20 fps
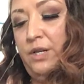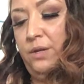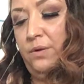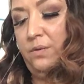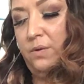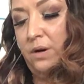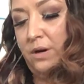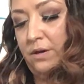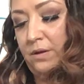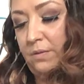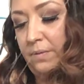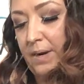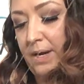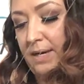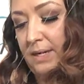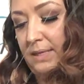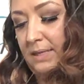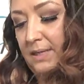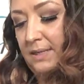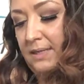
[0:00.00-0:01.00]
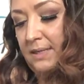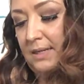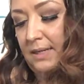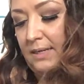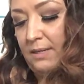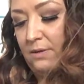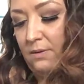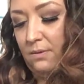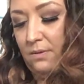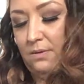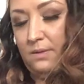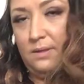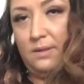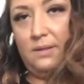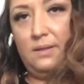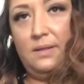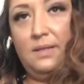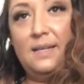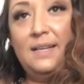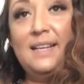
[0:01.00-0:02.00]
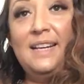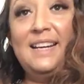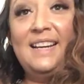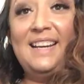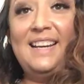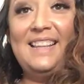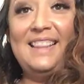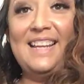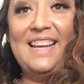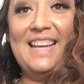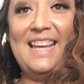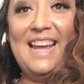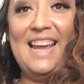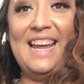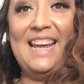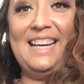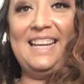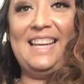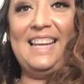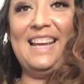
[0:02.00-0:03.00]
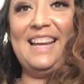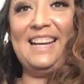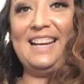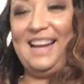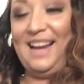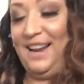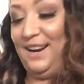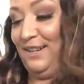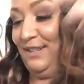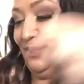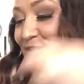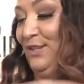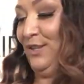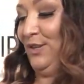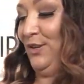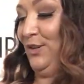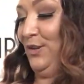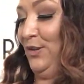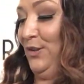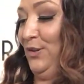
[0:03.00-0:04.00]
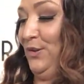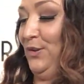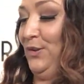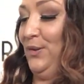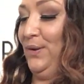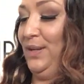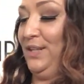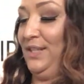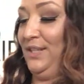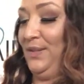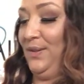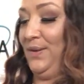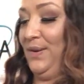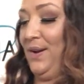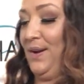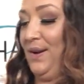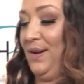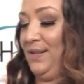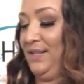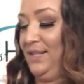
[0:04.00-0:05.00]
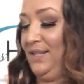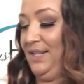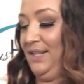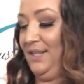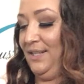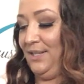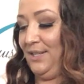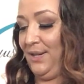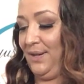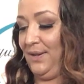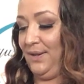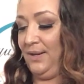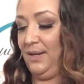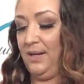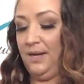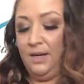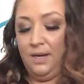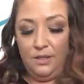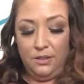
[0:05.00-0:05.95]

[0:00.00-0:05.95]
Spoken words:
you are threading these needles, they can get kind of crisscrossed and turned.